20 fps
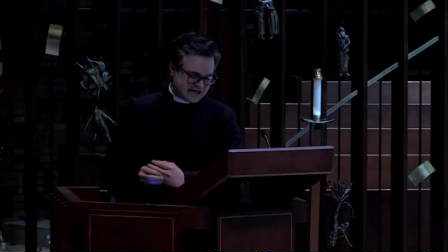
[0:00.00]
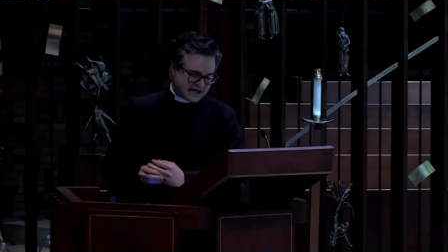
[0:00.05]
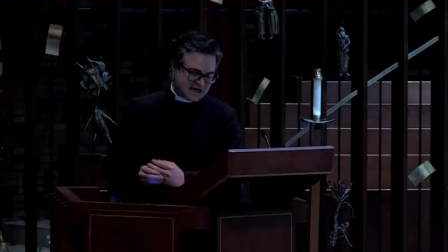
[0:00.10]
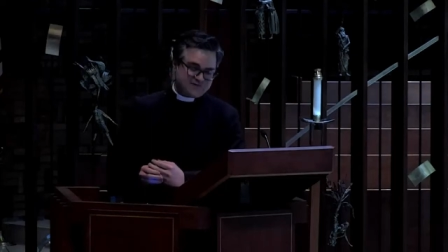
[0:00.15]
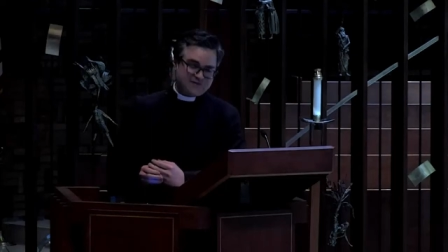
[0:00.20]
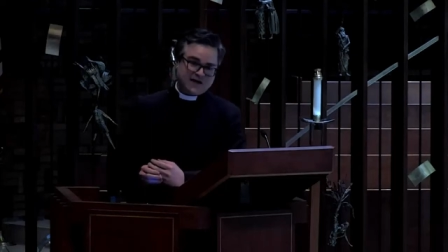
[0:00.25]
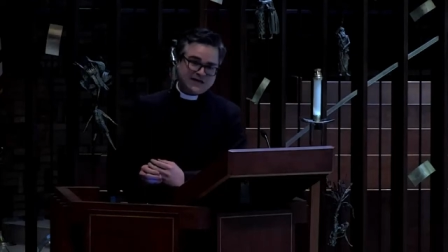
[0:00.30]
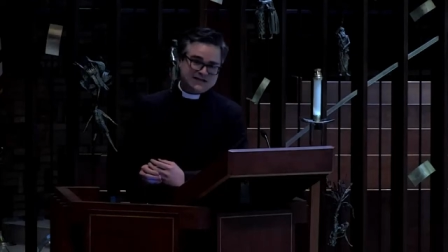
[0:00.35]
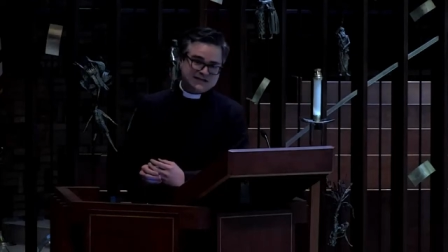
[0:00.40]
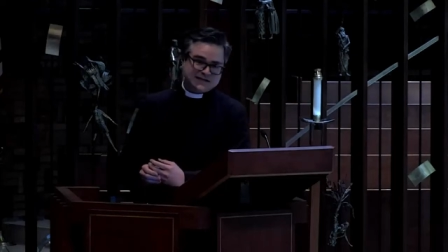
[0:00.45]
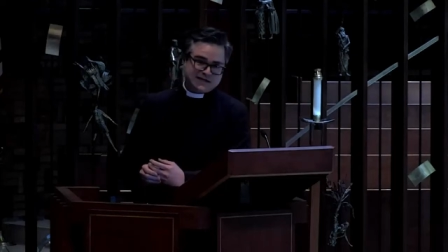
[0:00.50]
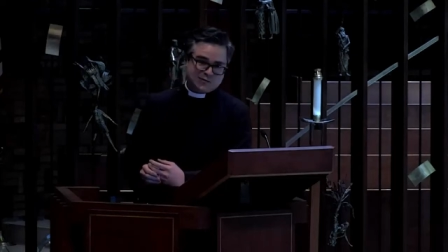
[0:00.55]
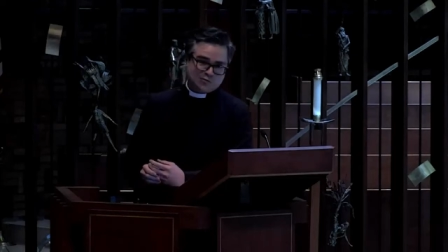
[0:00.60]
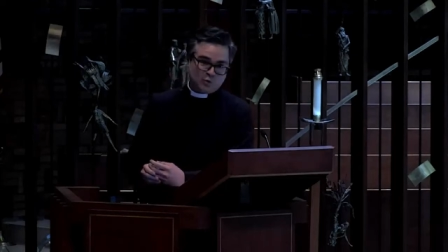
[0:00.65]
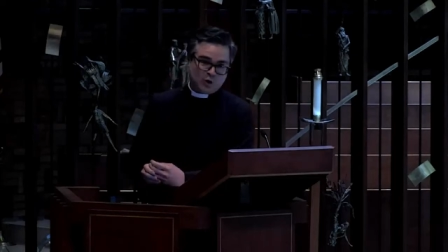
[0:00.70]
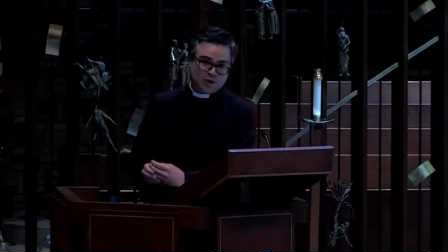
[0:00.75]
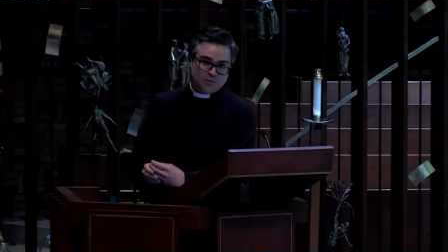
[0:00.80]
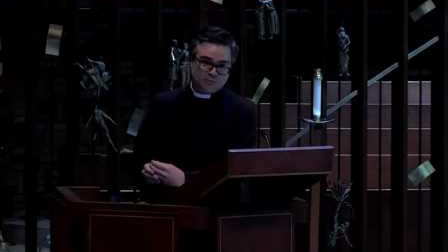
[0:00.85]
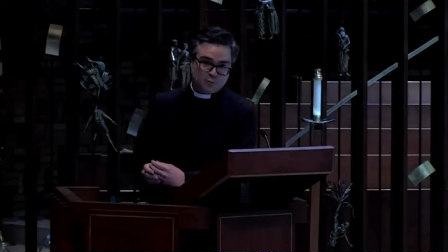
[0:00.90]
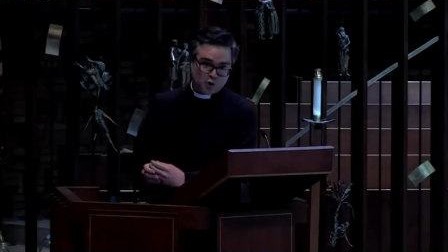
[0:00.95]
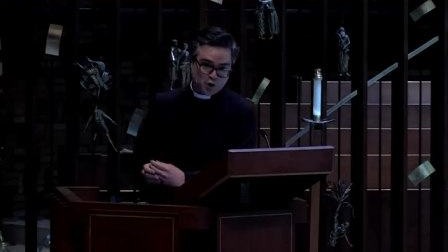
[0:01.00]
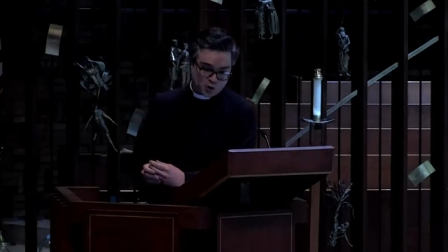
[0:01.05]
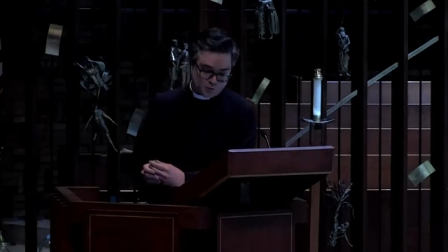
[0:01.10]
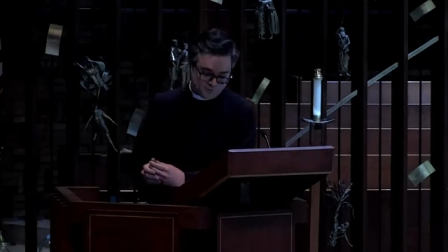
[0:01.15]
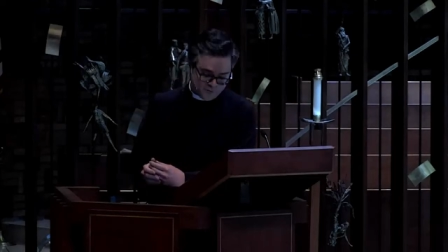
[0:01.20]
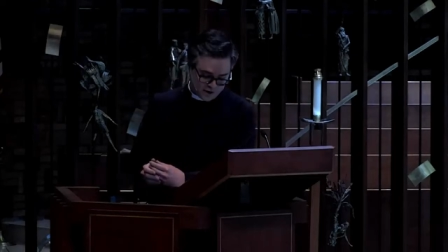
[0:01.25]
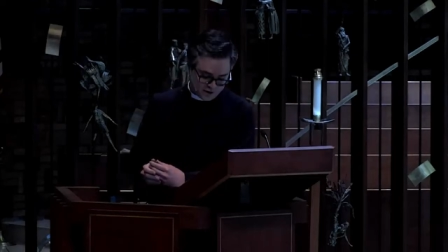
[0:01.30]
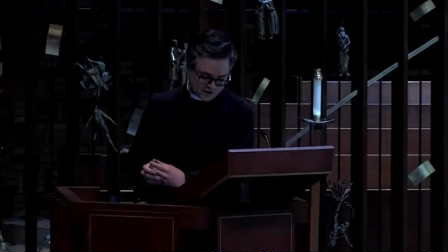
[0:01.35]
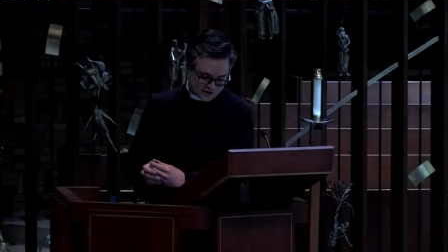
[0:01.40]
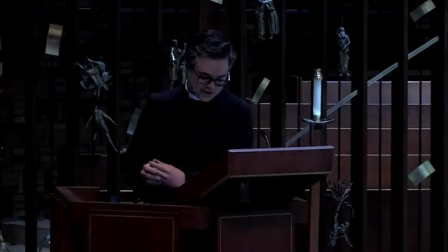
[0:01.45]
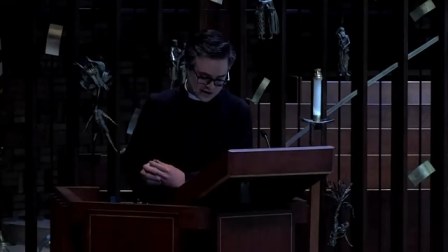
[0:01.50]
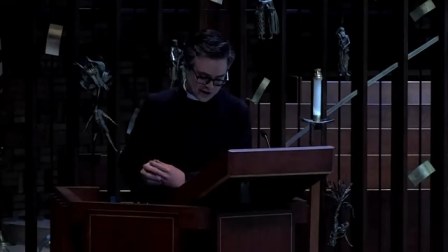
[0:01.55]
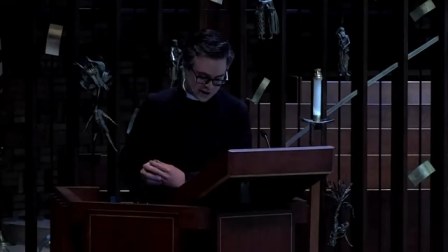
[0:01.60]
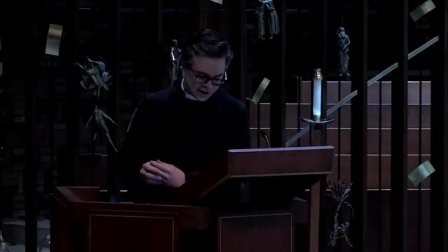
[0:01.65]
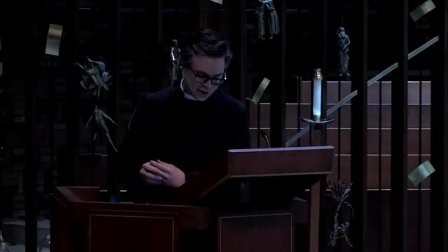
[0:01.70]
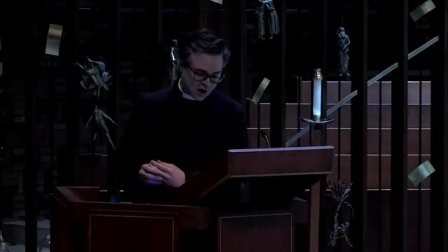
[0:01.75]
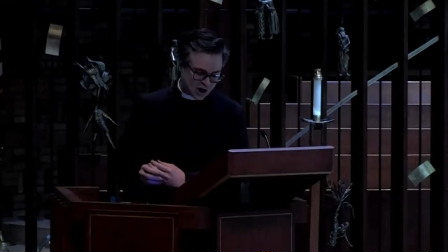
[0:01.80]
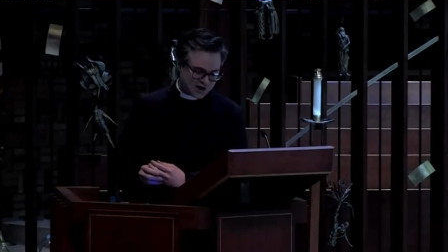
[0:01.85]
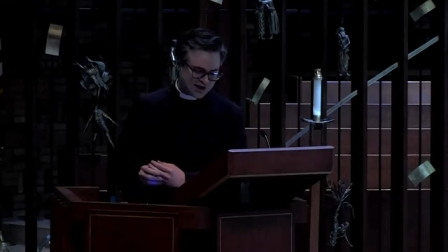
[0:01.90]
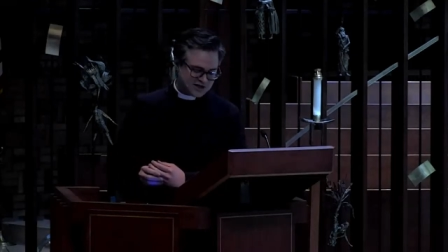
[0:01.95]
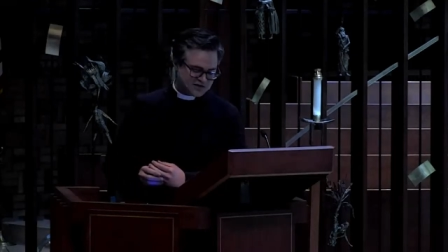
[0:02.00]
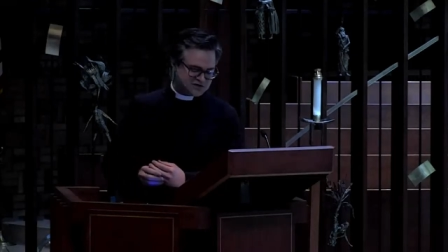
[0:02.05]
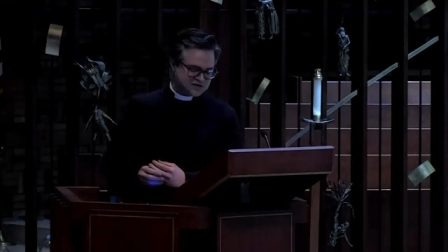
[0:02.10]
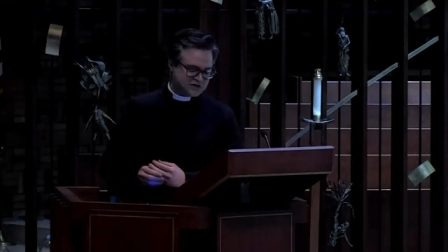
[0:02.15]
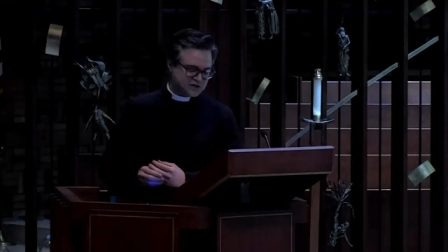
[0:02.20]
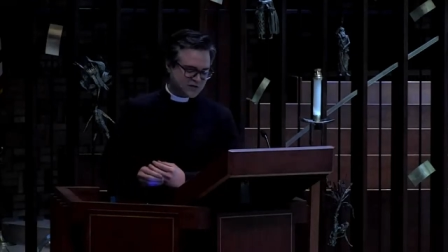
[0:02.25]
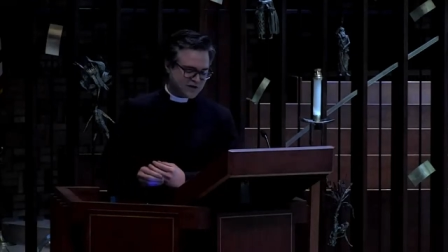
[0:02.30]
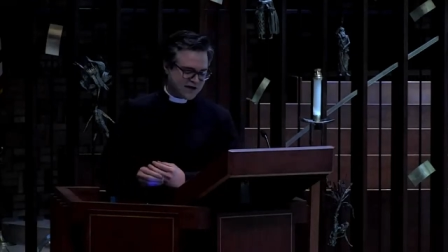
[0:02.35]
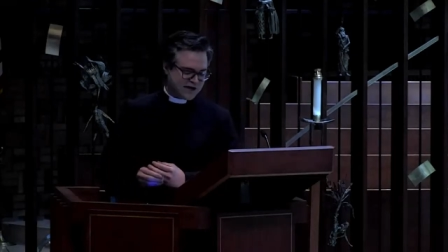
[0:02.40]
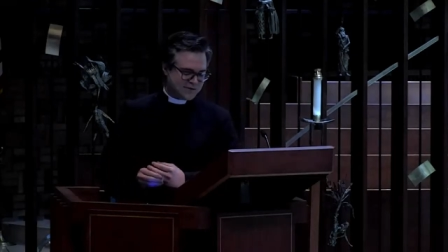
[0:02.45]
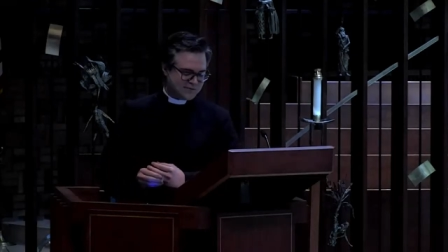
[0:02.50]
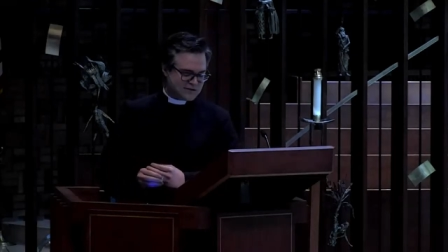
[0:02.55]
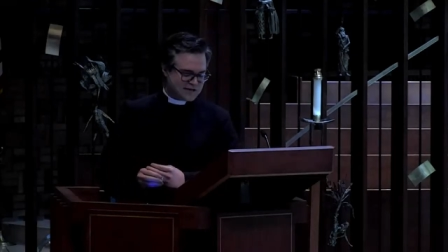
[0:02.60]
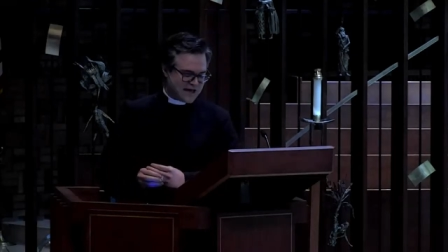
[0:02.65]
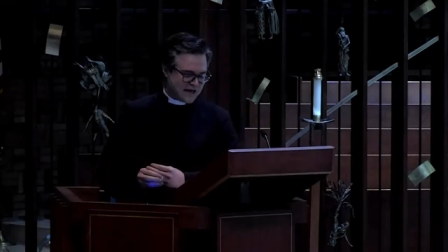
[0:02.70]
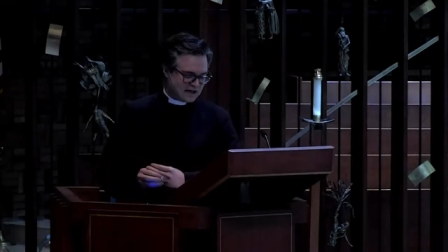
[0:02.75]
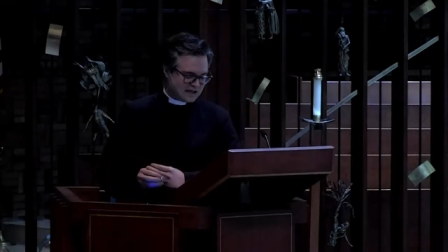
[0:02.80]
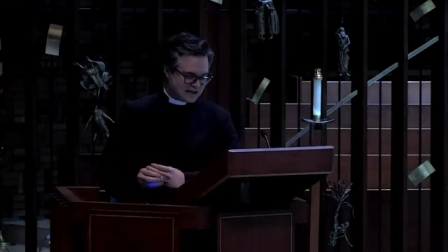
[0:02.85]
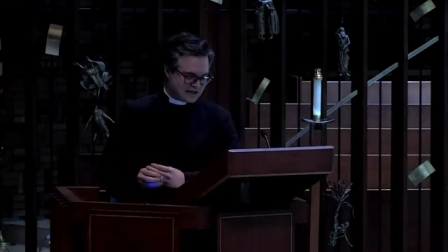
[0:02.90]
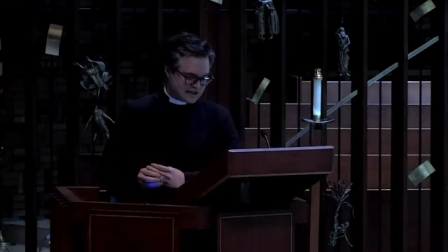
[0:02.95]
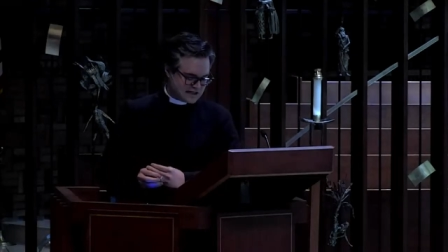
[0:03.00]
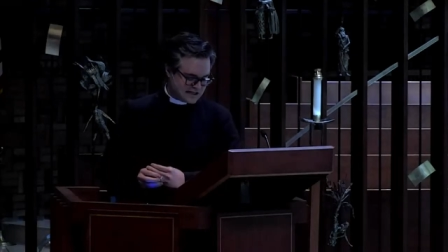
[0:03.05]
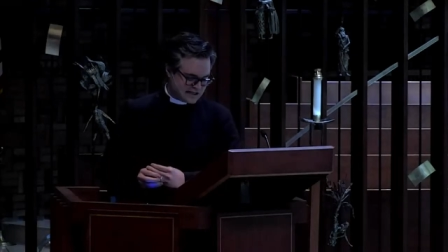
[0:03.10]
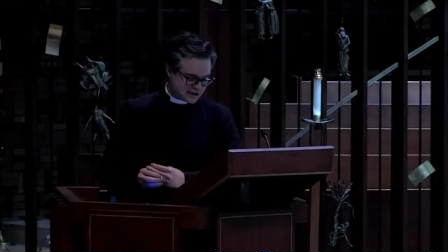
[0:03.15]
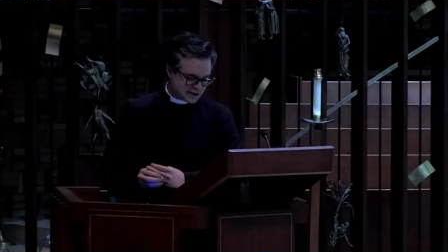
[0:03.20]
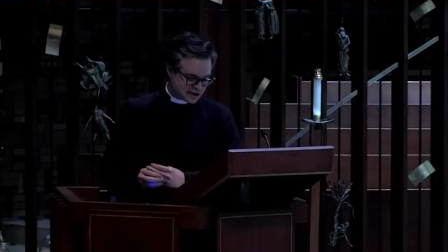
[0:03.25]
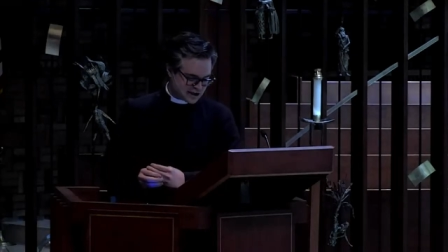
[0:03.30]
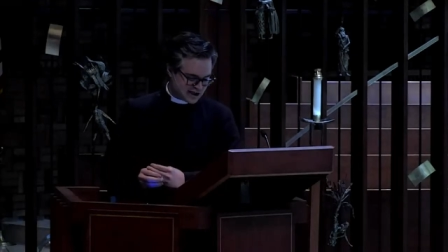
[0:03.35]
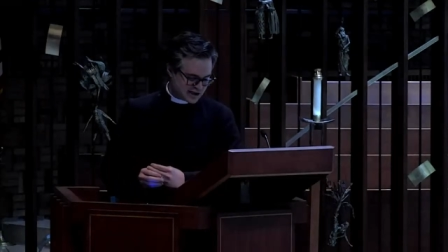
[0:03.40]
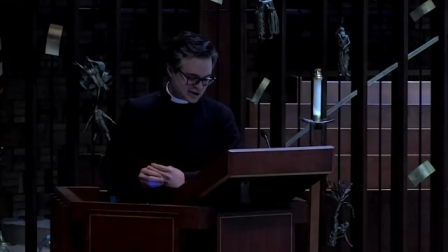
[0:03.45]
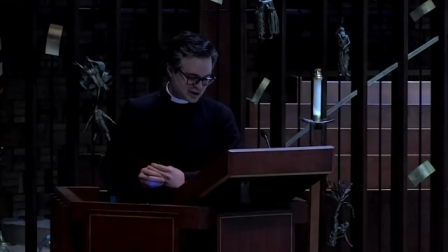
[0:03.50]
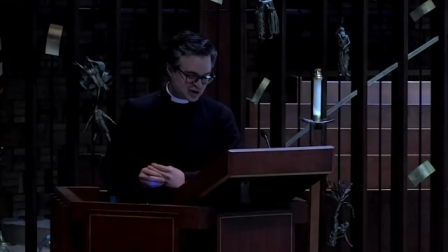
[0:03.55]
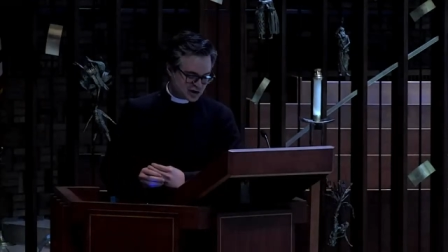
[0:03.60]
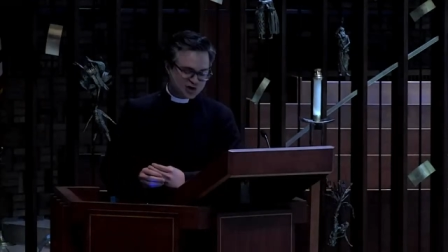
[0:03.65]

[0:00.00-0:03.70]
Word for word: if I see one more millionaire on Instagram yelling that she is